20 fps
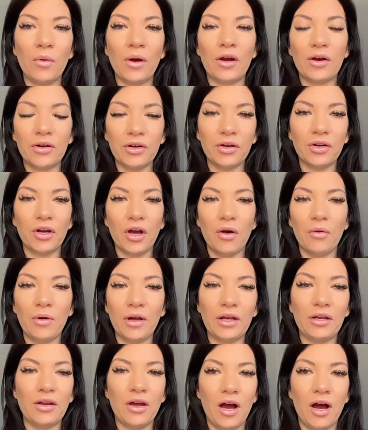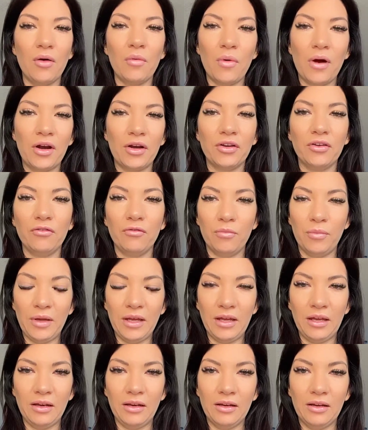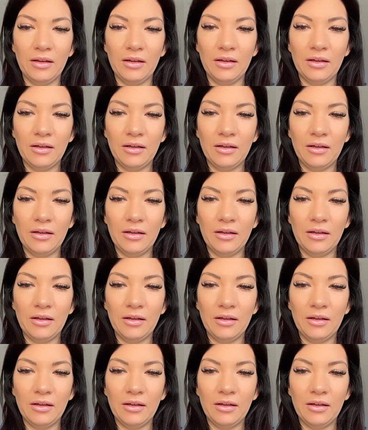where you're going, not where you've been.